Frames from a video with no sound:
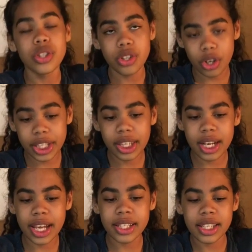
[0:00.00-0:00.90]
During the
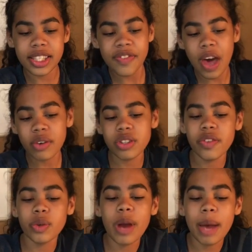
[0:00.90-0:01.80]
90s, the founders
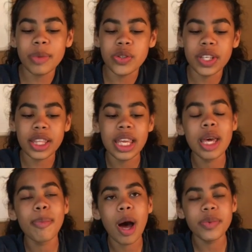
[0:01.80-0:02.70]
of the rap music and the
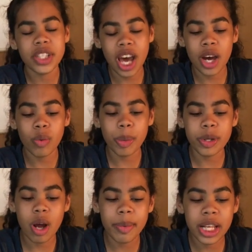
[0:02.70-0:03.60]
hip-hop style were
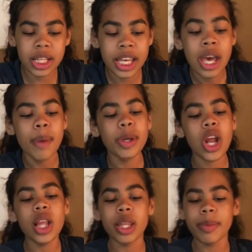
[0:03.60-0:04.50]
predominantly, but
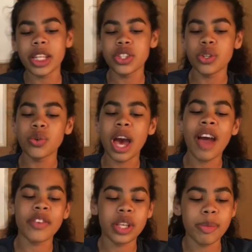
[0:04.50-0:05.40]
not limited to,
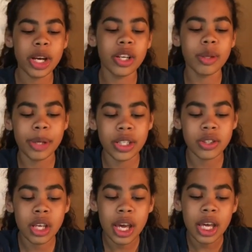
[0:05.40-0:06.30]
African-American
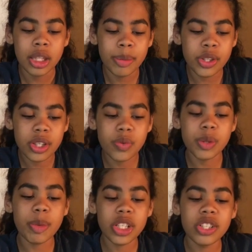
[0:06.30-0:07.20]
males. The music was
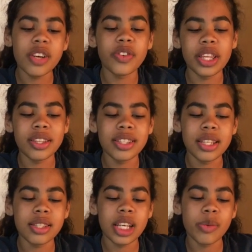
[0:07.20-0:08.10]
much different in the
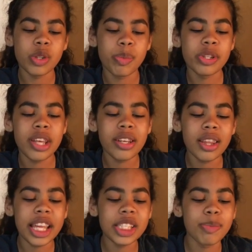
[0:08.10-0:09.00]
sense that it was
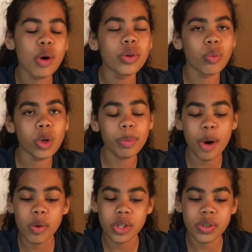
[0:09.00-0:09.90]
presented like spoken word
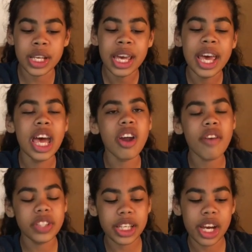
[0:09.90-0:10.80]
poetry and
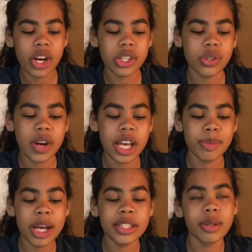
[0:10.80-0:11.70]
often characterized
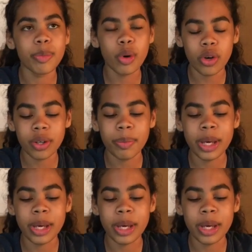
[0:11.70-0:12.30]
by some important